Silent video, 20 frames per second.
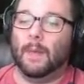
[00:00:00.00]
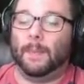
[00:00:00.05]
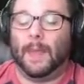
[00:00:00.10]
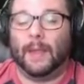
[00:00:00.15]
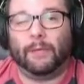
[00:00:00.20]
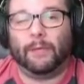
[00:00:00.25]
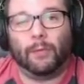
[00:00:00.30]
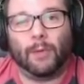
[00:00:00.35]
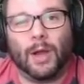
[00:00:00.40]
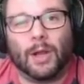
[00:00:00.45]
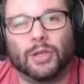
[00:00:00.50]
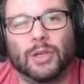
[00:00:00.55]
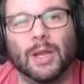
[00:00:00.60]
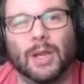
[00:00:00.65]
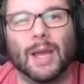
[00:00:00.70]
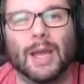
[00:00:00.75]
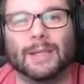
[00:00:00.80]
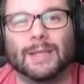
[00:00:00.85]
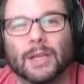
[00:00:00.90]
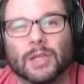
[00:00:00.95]
Thanks for watching
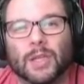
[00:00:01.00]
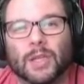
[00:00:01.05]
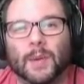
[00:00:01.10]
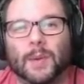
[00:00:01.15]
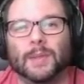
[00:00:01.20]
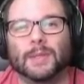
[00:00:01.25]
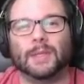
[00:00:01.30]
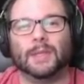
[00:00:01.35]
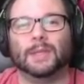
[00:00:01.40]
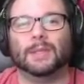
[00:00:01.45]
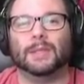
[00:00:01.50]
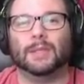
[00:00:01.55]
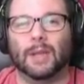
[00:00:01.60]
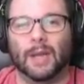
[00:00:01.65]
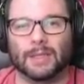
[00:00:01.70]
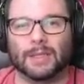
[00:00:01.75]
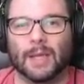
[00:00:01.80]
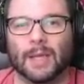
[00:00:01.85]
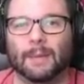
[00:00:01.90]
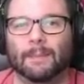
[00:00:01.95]
guys, and as always, until
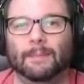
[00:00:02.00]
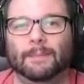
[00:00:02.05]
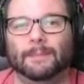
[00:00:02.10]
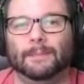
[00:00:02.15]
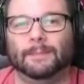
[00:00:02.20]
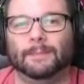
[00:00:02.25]
next time.